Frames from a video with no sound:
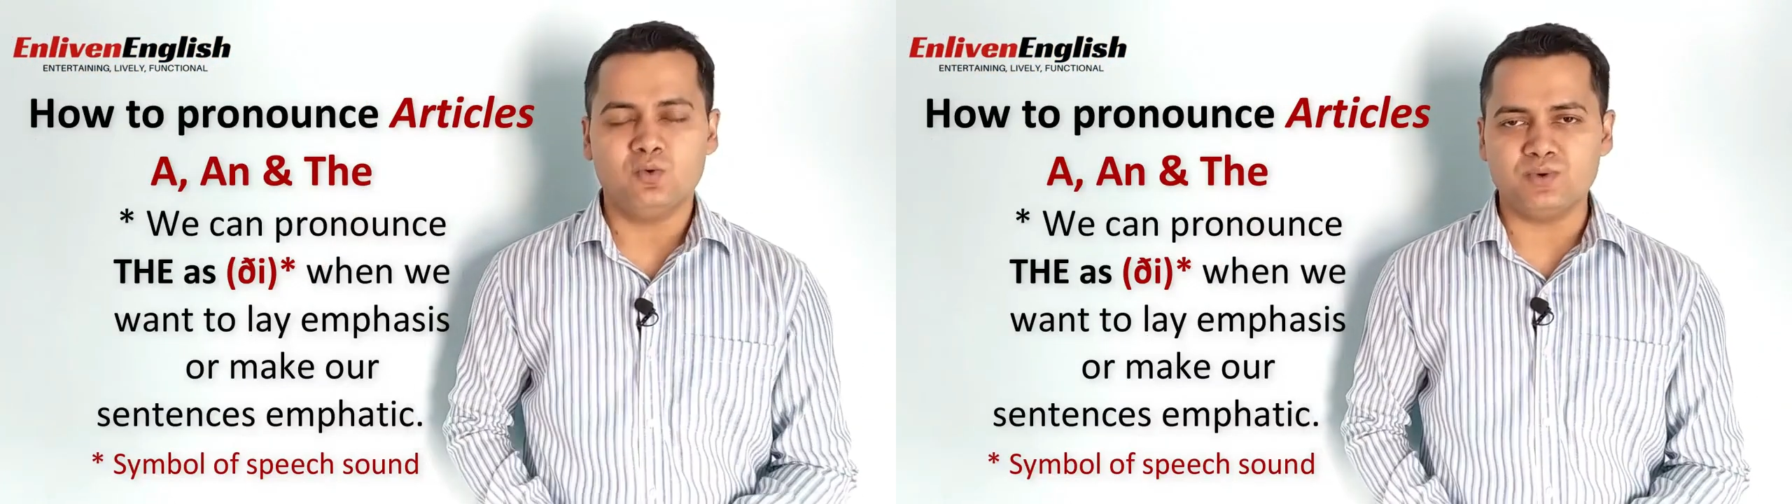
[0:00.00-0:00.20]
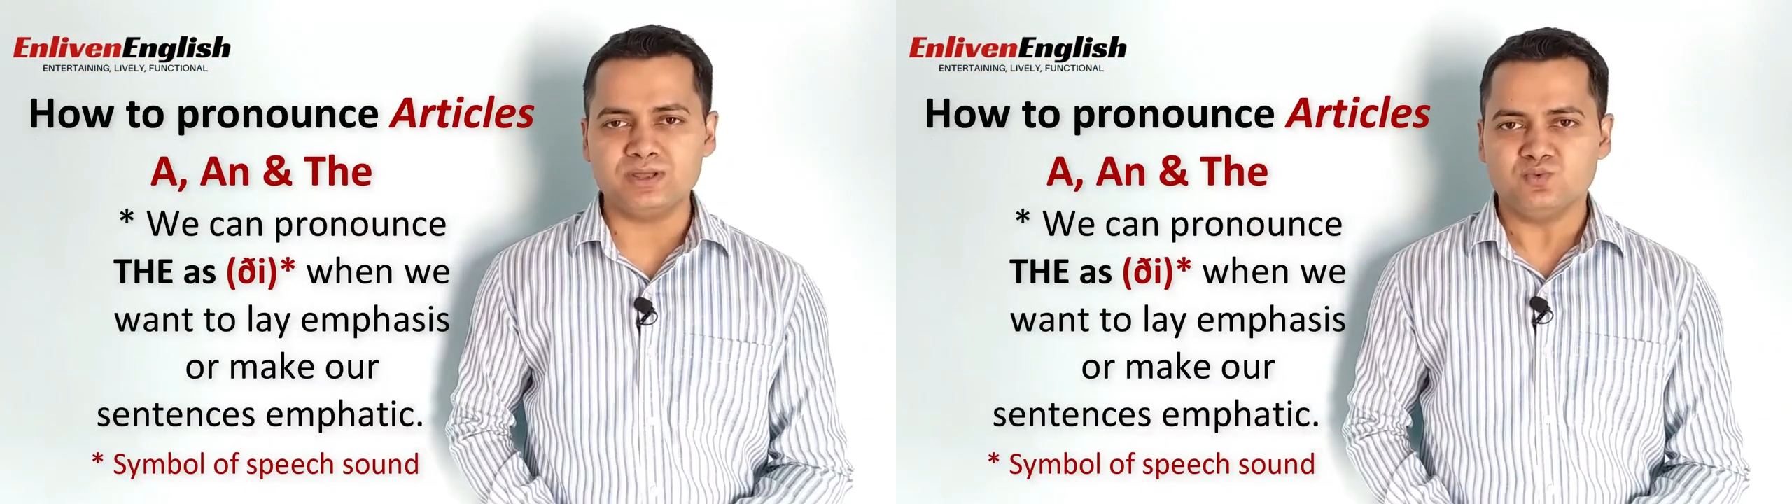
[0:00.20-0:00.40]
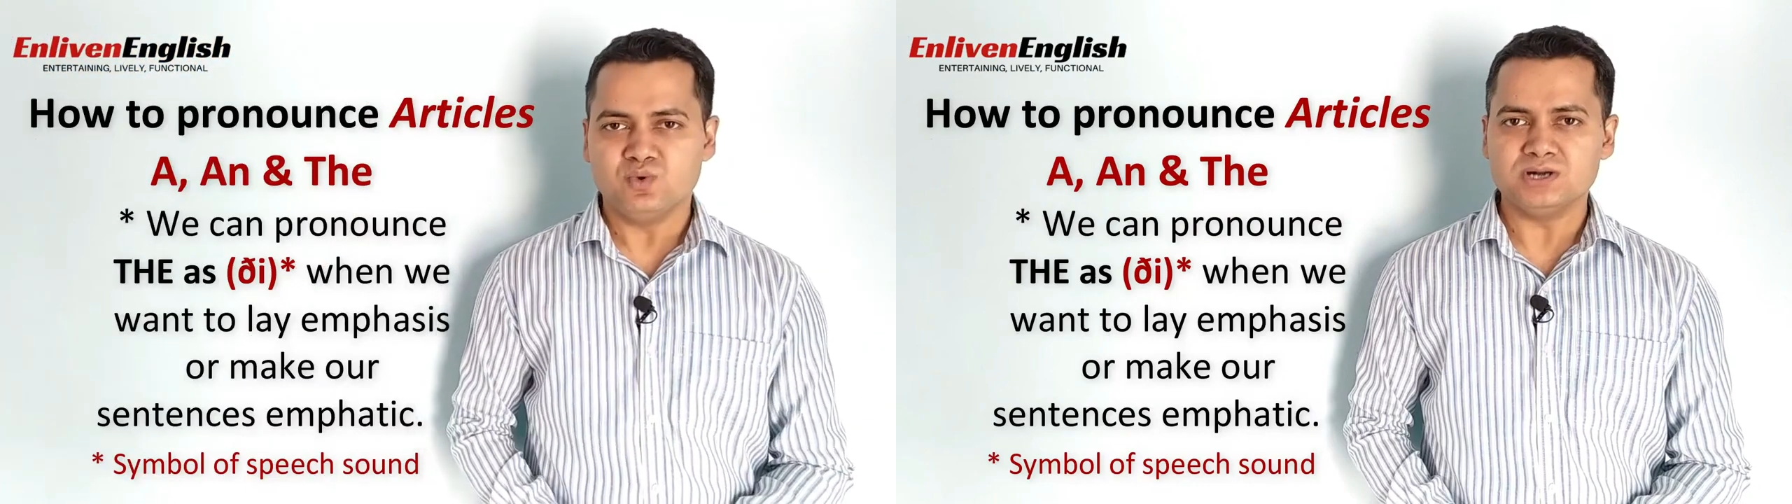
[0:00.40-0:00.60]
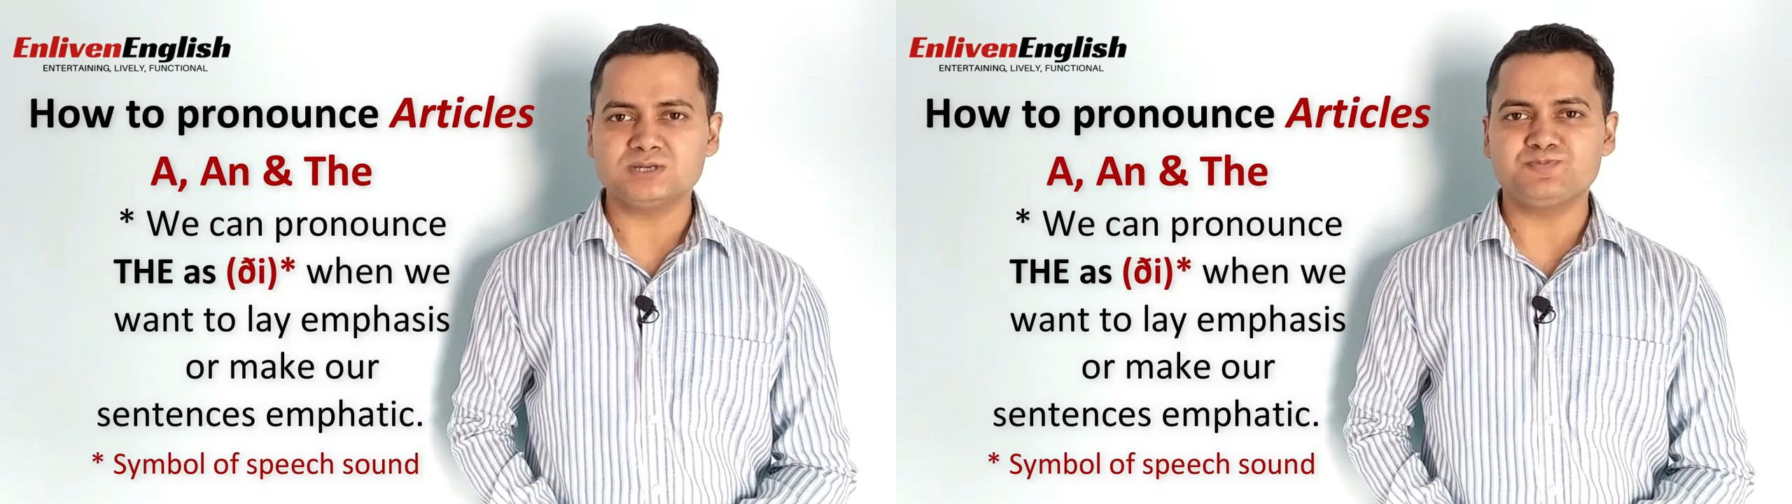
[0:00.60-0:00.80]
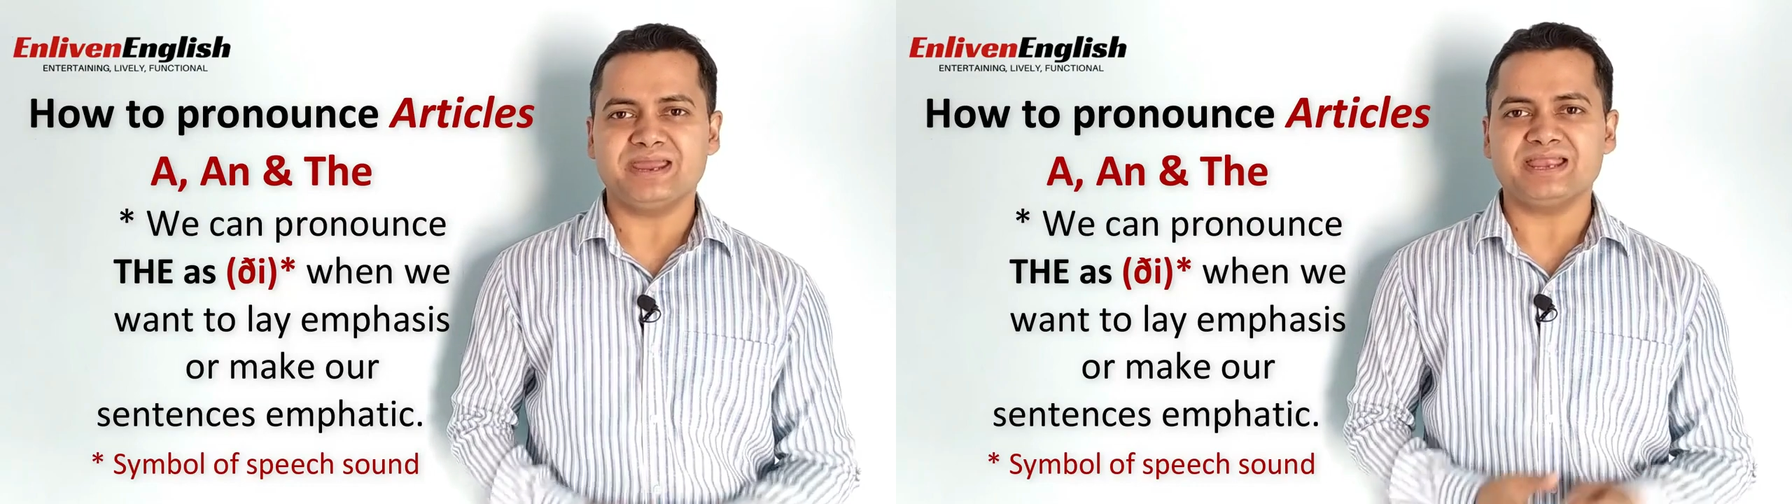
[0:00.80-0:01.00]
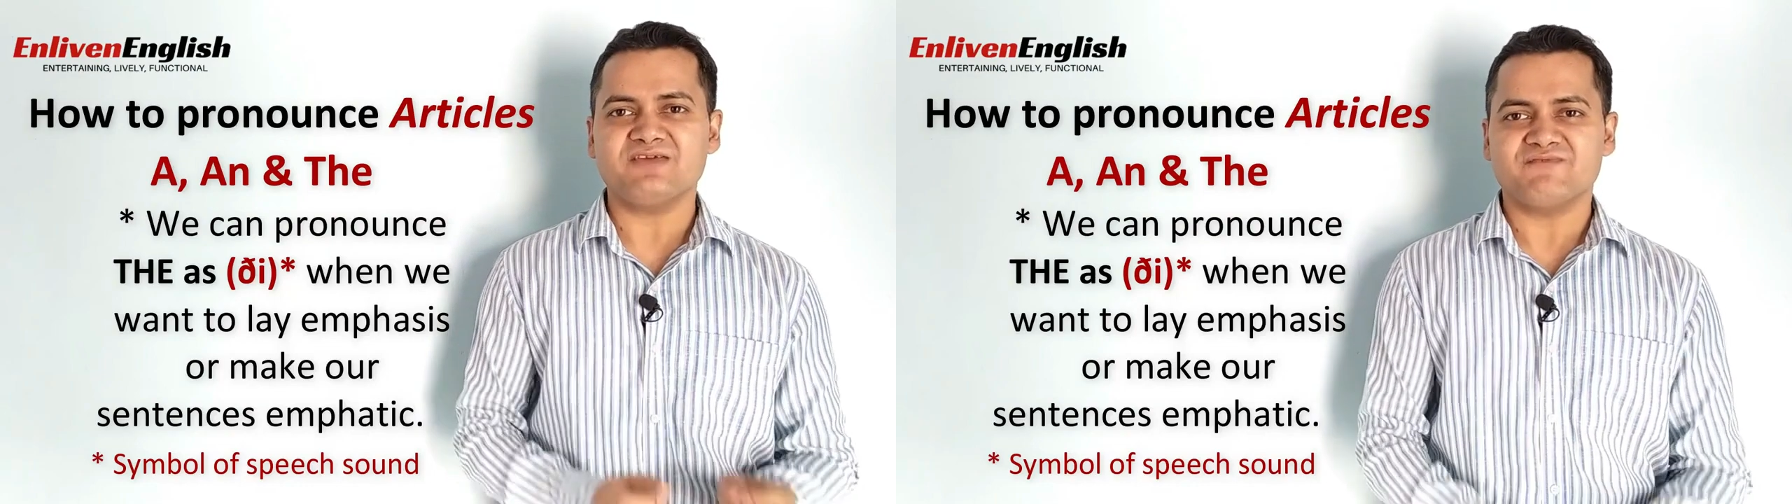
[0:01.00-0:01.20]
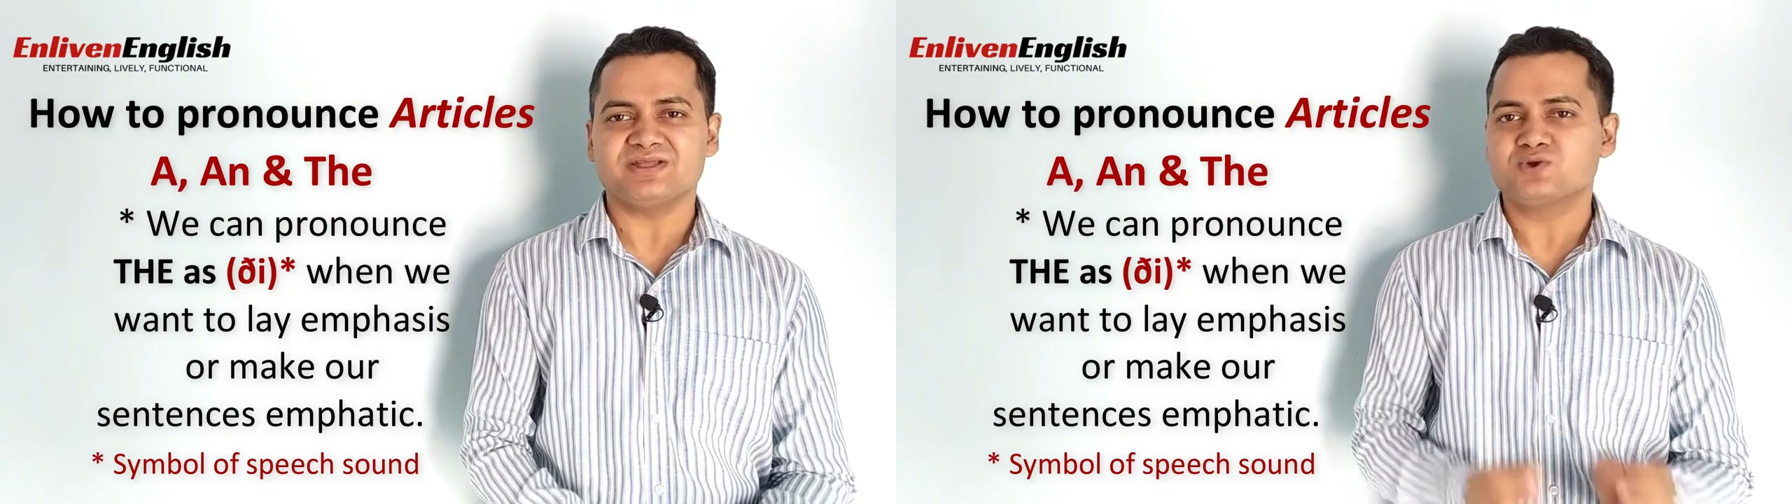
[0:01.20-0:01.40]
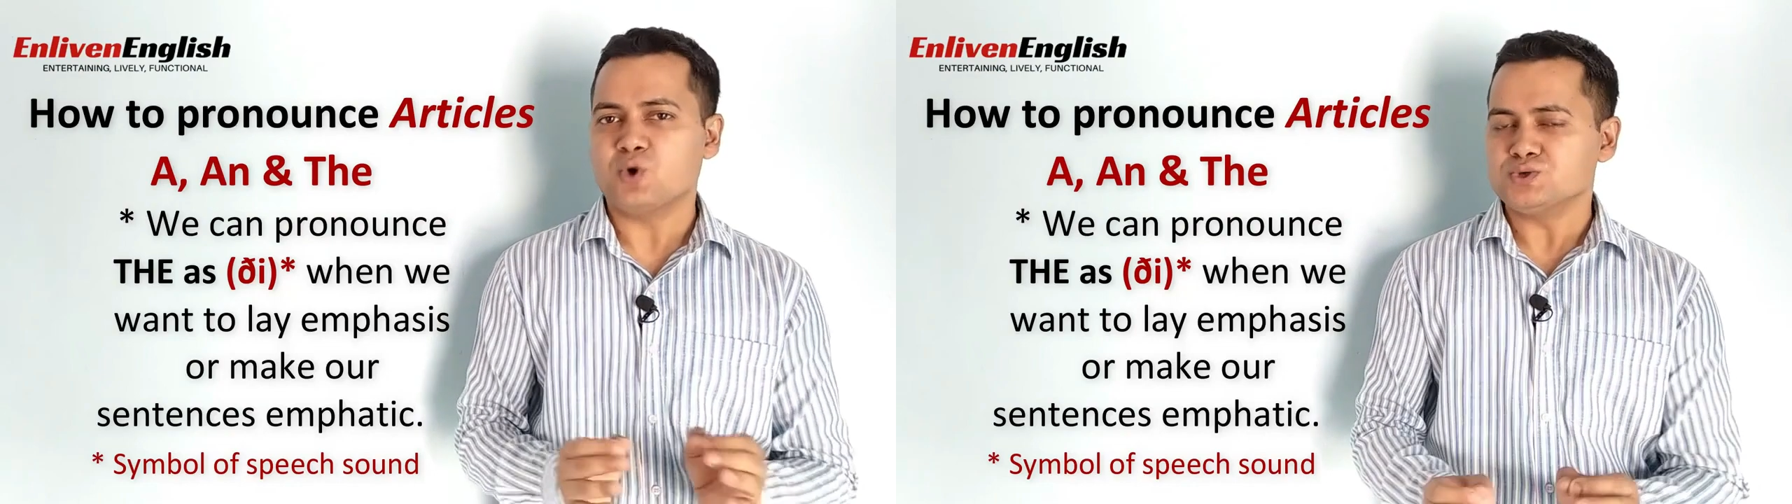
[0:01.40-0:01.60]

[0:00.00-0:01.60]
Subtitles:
with words beginning with